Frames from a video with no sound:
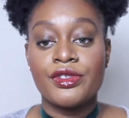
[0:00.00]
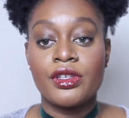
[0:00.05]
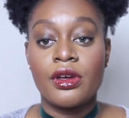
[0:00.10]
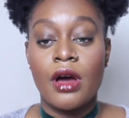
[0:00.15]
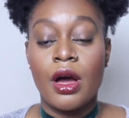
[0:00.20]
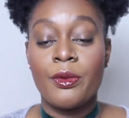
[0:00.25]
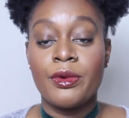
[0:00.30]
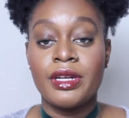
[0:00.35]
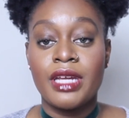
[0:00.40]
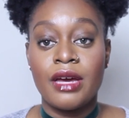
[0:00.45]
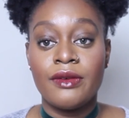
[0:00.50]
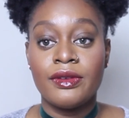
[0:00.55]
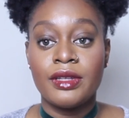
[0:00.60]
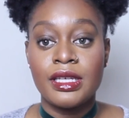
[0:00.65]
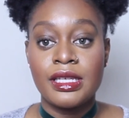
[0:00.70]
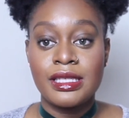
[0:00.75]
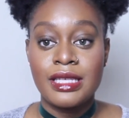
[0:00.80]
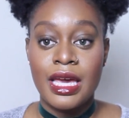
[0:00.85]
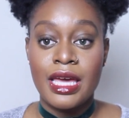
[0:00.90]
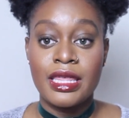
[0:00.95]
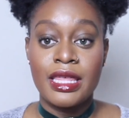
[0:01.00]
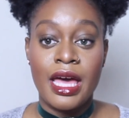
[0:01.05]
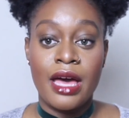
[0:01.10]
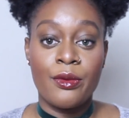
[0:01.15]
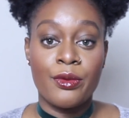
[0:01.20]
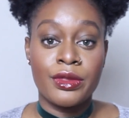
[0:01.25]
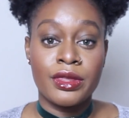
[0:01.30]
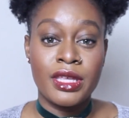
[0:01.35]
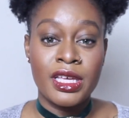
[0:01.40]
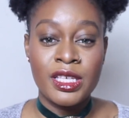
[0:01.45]
So I would definitely say
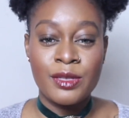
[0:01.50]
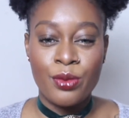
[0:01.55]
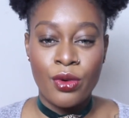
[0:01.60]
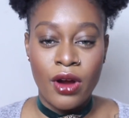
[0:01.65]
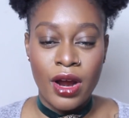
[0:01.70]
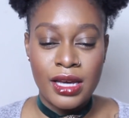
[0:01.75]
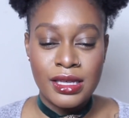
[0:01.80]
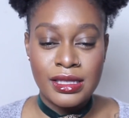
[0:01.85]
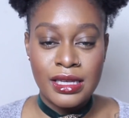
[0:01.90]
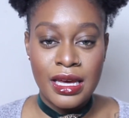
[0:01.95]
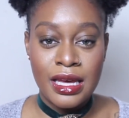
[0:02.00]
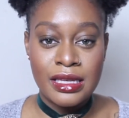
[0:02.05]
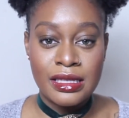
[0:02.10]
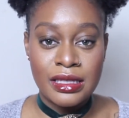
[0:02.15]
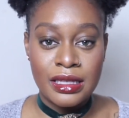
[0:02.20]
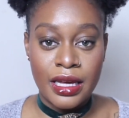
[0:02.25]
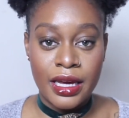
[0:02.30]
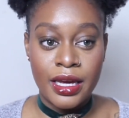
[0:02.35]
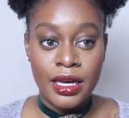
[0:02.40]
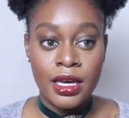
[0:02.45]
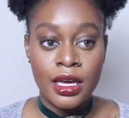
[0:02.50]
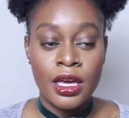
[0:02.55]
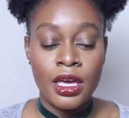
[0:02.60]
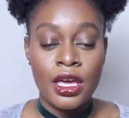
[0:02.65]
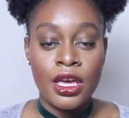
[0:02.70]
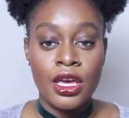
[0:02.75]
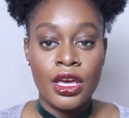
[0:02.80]
that with this process, like,